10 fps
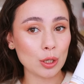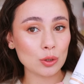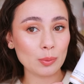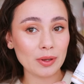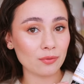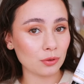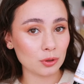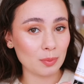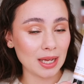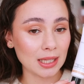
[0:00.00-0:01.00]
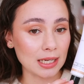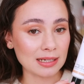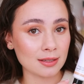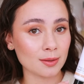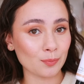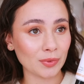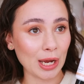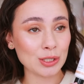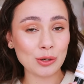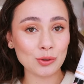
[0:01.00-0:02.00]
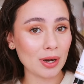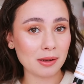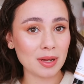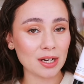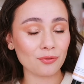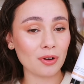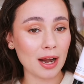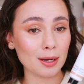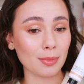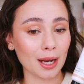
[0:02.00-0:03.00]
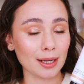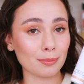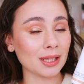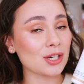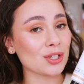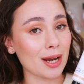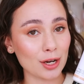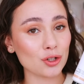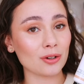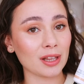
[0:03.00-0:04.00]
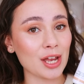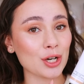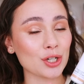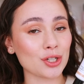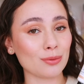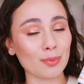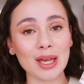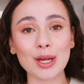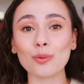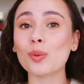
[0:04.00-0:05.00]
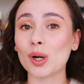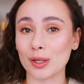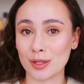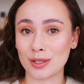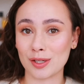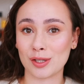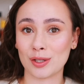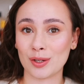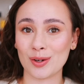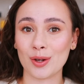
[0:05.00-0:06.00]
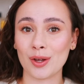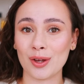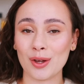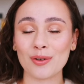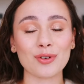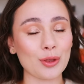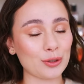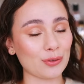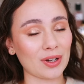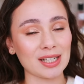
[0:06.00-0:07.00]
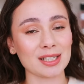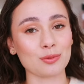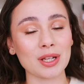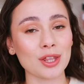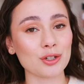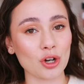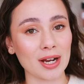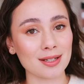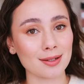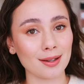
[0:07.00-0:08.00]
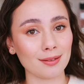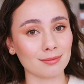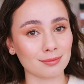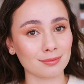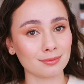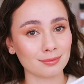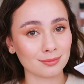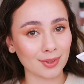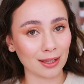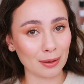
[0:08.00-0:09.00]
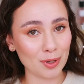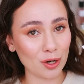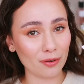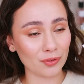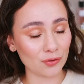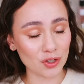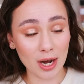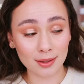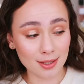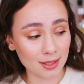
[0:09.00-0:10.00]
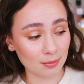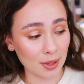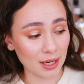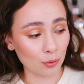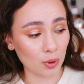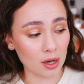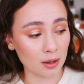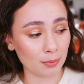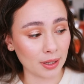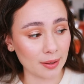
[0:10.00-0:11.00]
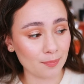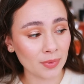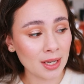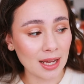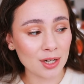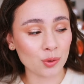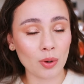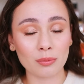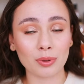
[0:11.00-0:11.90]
don't be fooled by this. I don't recommend it for anybody, but there's an extra layer to make it worse for those of us with dry skin. Let me know if you've tried this and made it work, but that is one